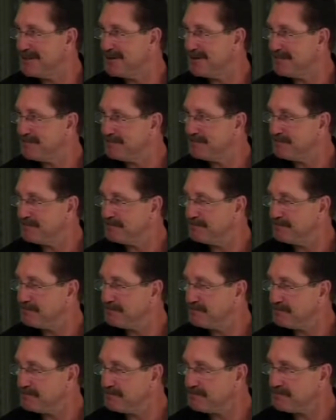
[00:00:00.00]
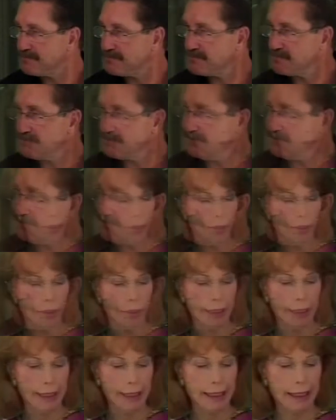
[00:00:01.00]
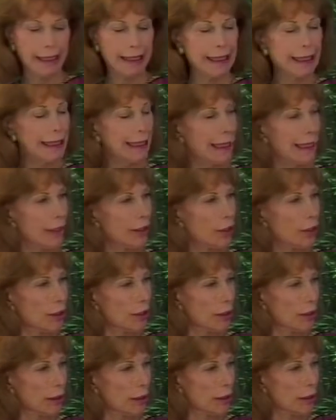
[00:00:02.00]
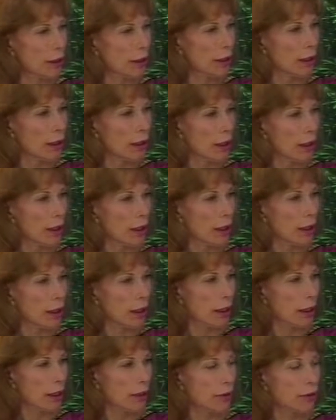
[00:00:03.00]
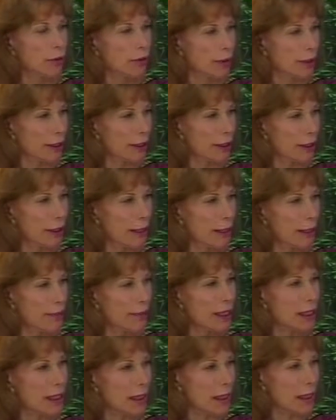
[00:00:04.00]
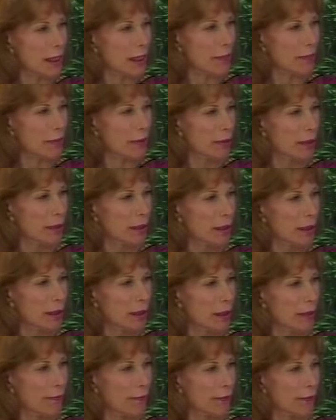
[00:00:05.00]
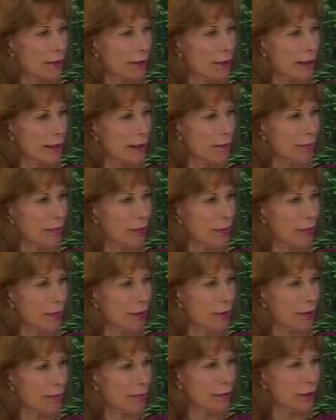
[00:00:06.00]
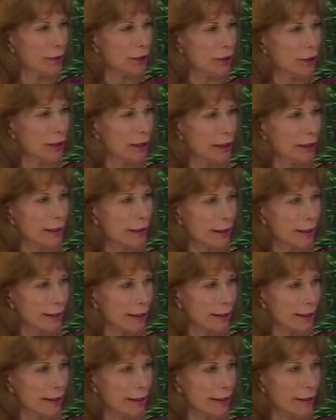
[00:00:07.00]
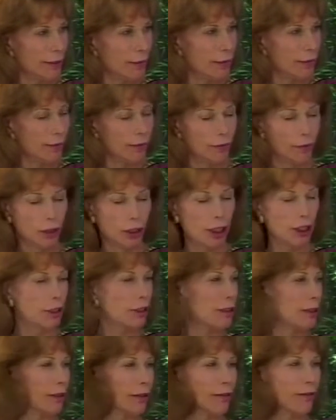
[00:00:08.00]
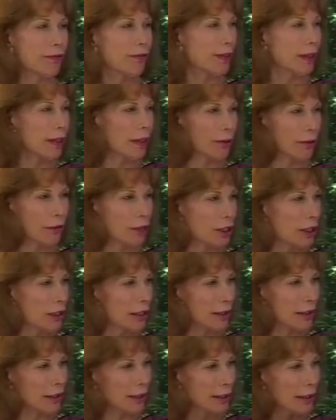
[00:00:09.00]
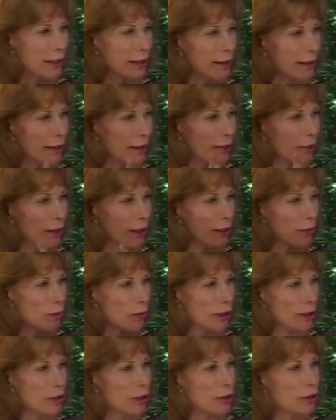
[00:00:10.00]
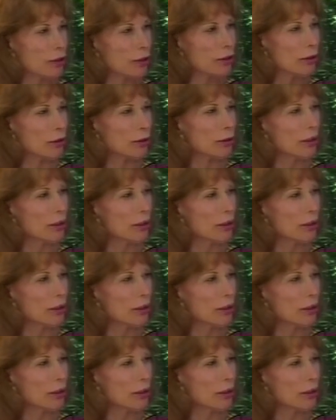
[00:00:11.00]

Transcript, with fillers: Does a hitter change uh, his intention during the time he's up? For example, Absolutely. if the strike does eh, he changes his feet or changes his idea of what he wants to do?